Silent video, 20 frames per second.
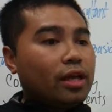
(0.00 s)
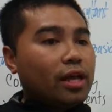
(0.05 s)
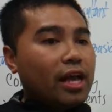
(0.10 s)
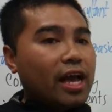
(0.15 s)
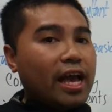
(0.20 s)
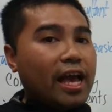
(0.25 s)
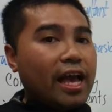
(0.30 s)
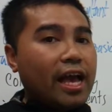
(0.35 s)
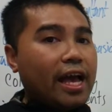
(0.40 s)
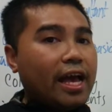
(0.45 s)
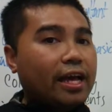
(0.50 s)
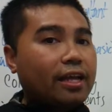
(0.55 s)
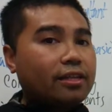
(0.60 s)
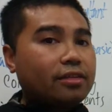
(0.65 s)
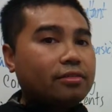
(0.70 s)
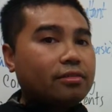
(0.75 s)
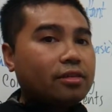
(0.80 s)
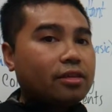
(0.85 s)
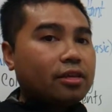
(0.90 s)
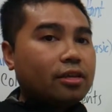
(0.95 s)

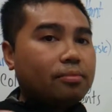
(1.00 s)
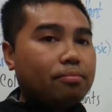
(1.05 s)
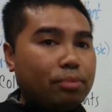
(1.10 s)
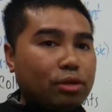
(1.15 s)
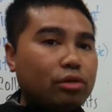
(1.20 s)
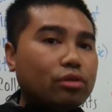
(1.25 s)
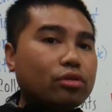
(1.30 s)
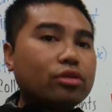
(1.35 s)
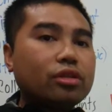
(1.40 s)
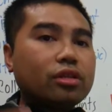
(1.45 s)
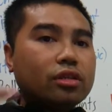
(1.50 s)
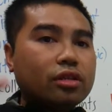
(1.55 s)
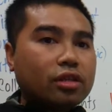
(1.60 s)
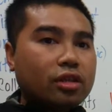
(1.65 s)
and build